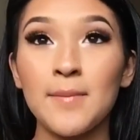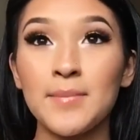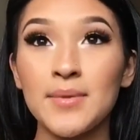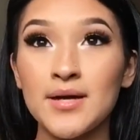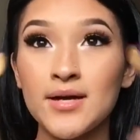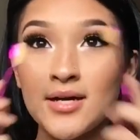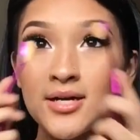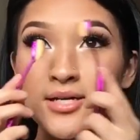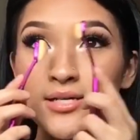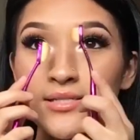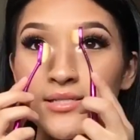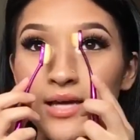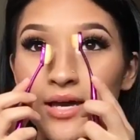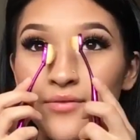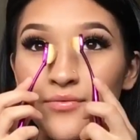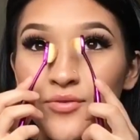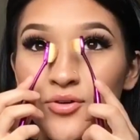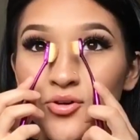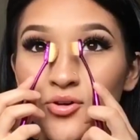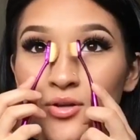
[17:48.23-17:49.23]
because I
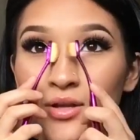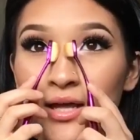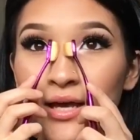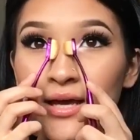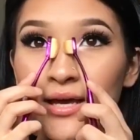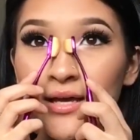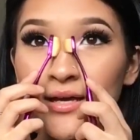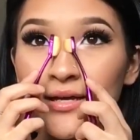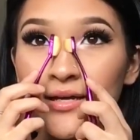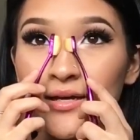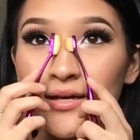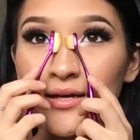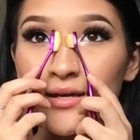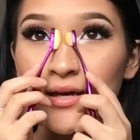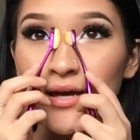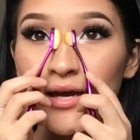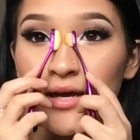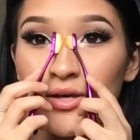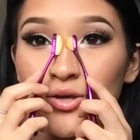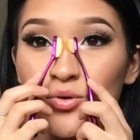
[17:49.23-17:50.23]
feel like
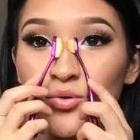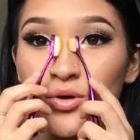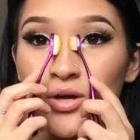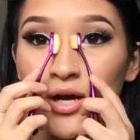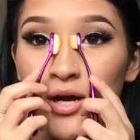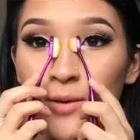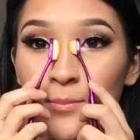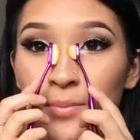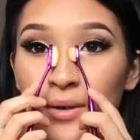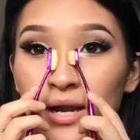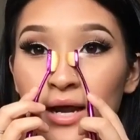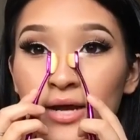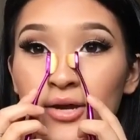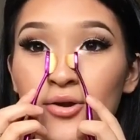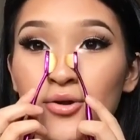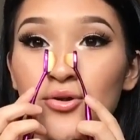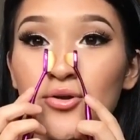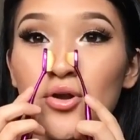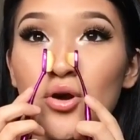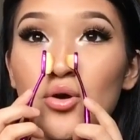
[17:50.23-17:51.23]
you could apply
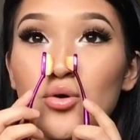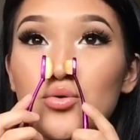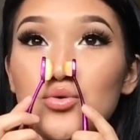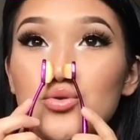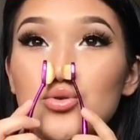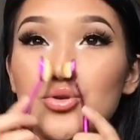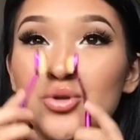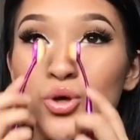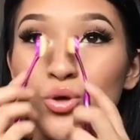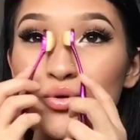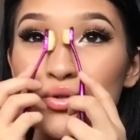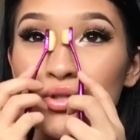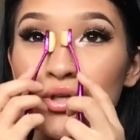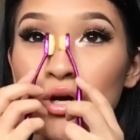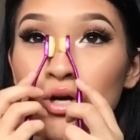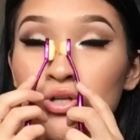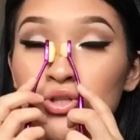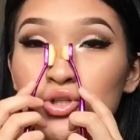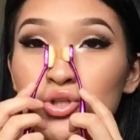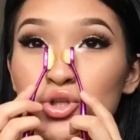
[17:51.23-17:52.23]
your no, nose
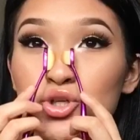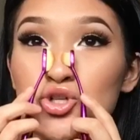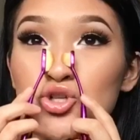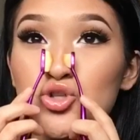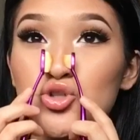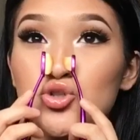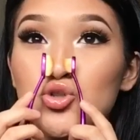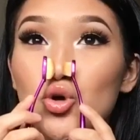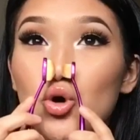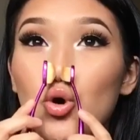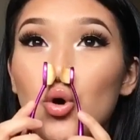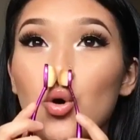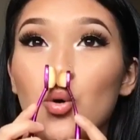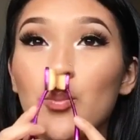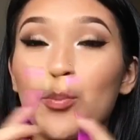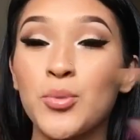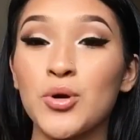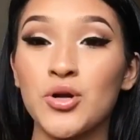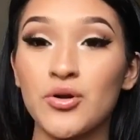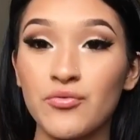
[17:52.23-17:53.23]
contour so
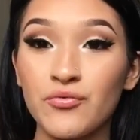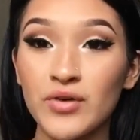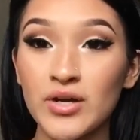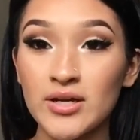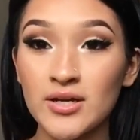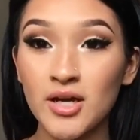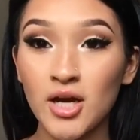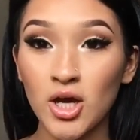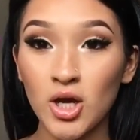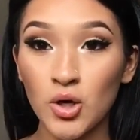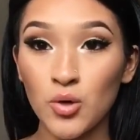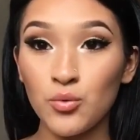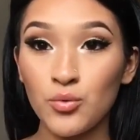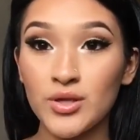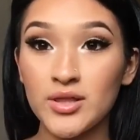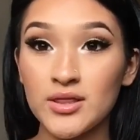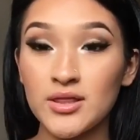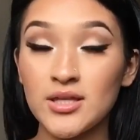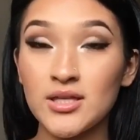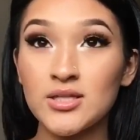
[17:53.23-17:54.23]
perfect
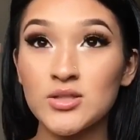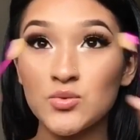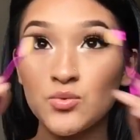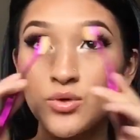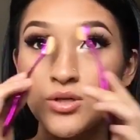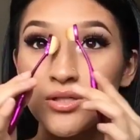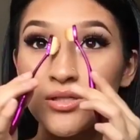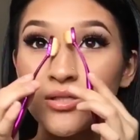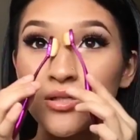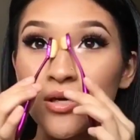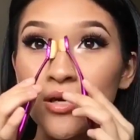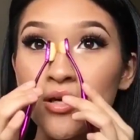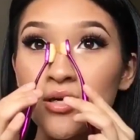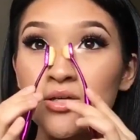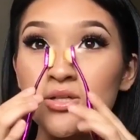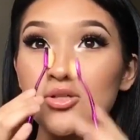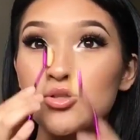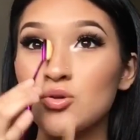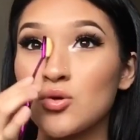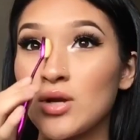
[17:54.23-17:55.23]
with these ones.
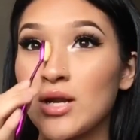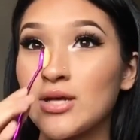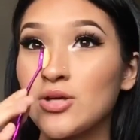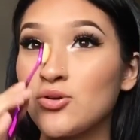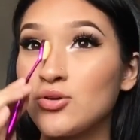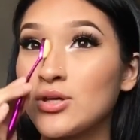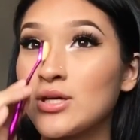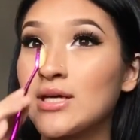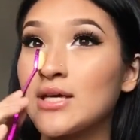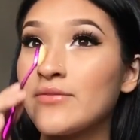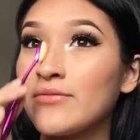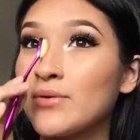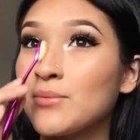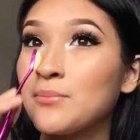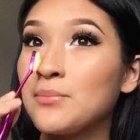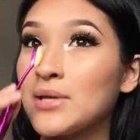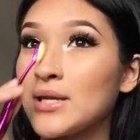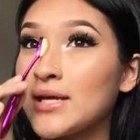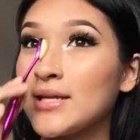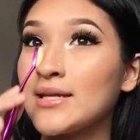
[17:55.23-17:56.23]
So like, you can even
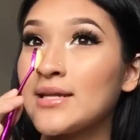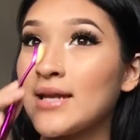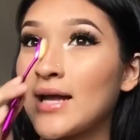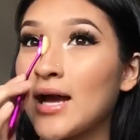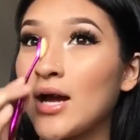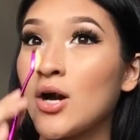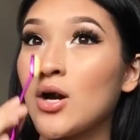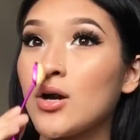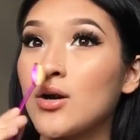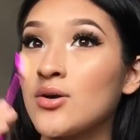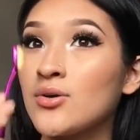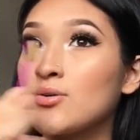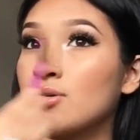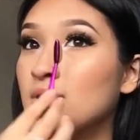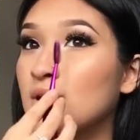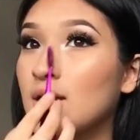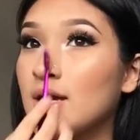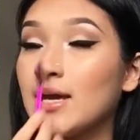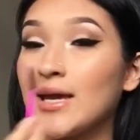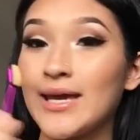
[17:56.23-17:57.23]
blend it out
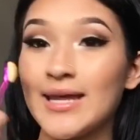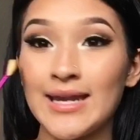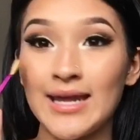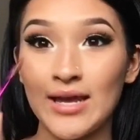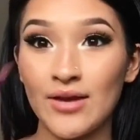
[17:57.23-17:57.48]
and